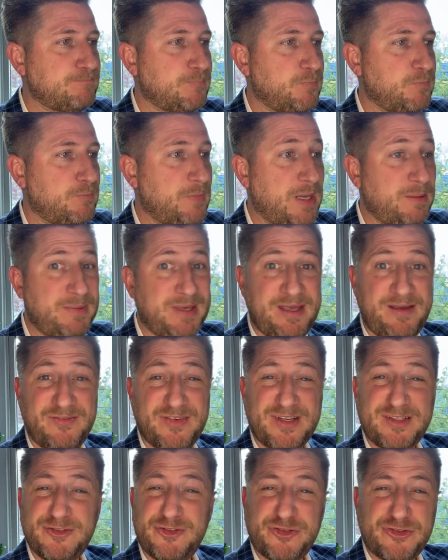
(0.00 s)
maybe even
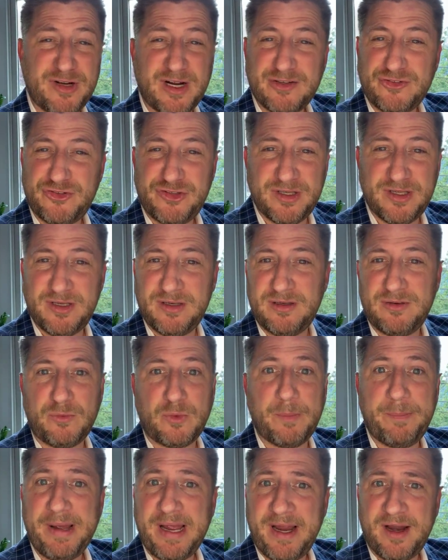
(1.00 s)
construction,
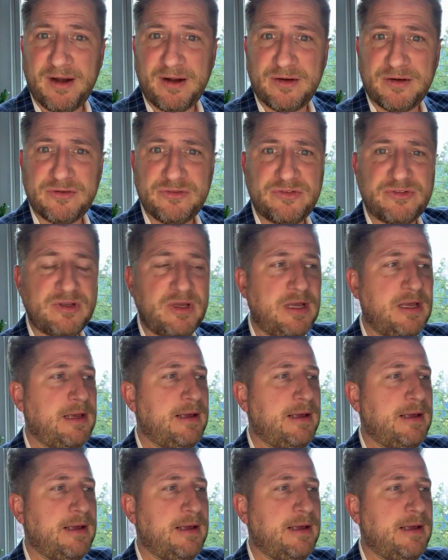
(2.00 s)
repairs,